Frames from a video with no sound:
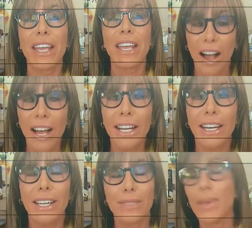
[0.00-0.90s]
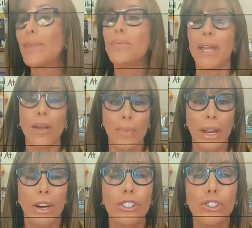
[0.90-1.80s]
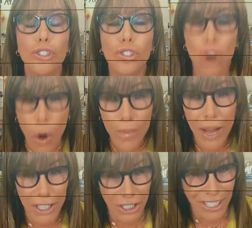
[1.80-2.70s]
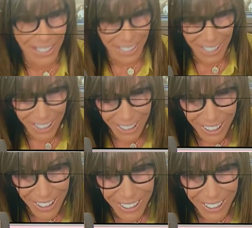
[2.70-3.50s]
God it has made being a parent so much easier.